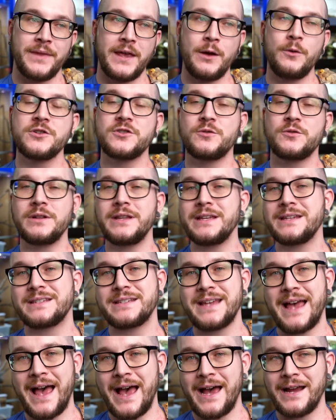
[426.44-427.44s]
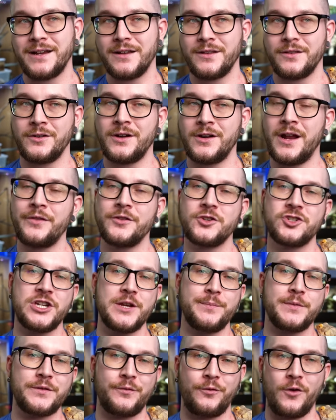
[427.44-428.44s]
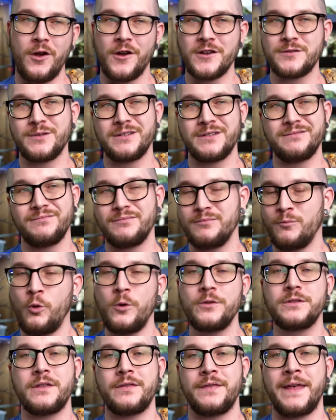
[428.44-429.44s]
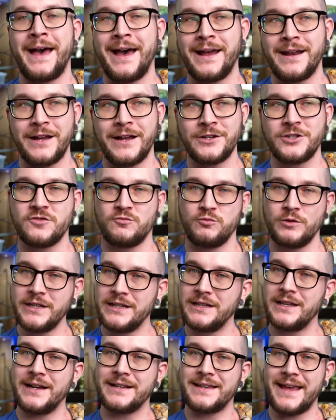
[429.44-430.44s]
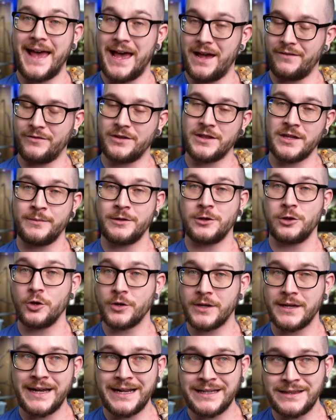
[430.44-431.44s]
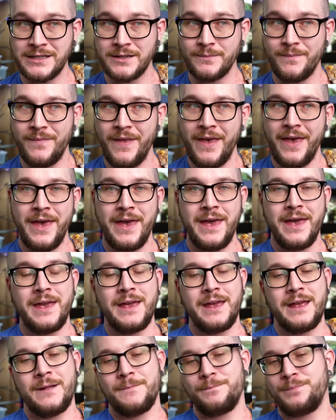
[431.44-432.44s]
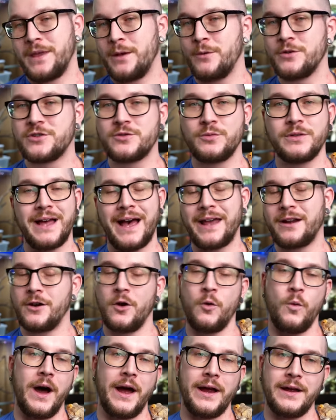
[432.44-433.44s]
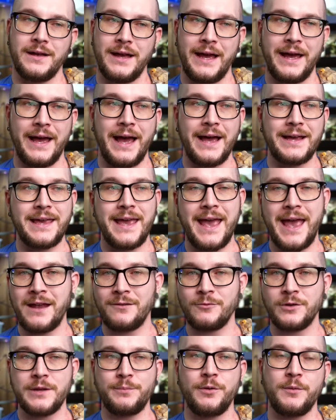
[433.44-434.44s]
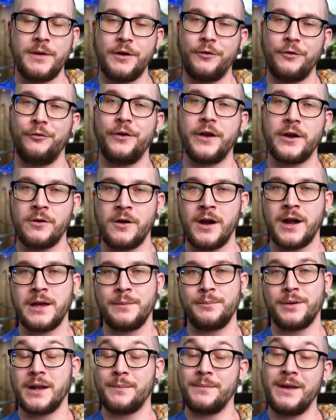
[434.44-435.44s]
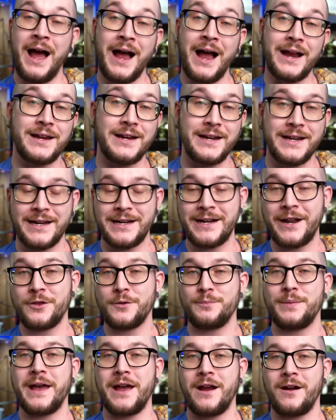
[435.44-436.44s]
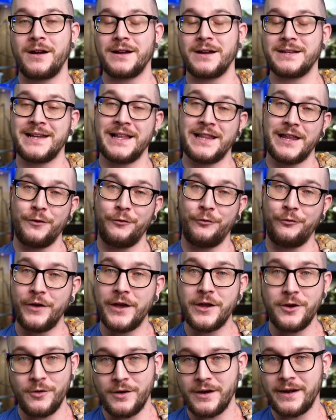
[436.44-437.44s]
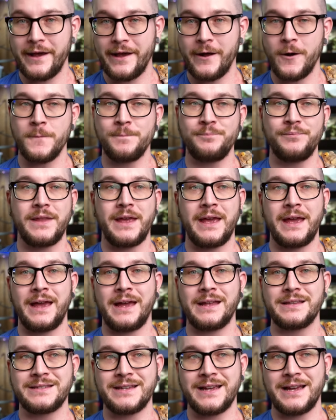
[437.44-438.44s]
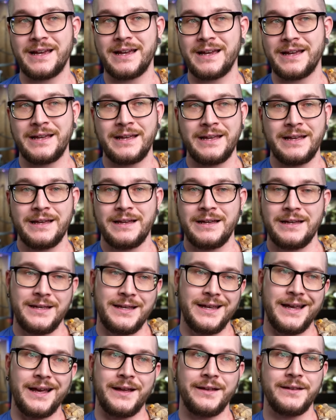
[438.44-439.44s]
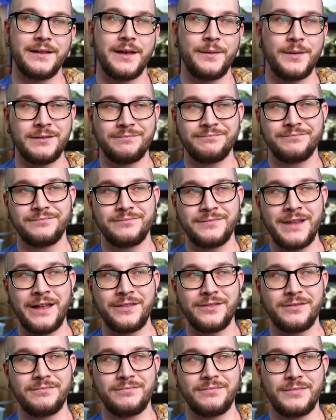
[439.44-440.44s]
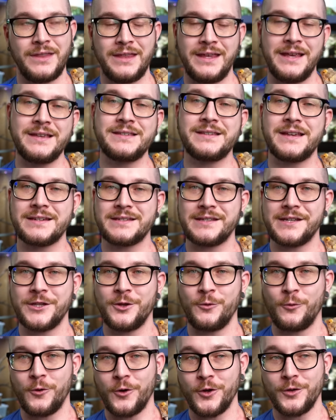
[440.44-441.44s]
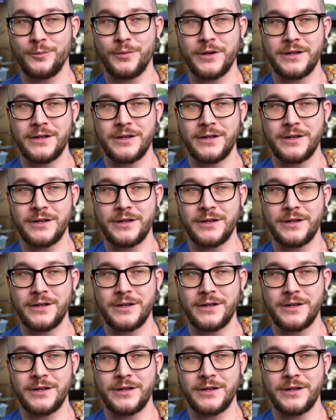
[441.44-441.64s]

It was really sad. They're not the cheapest frogs, but more than that, I just really liked having them and looking at them. It was real. I don't know why. I can't really put my finger on it, but I'm not going to get another pair until I figure it out. And yeah, I mean, not the easiest thing in the world,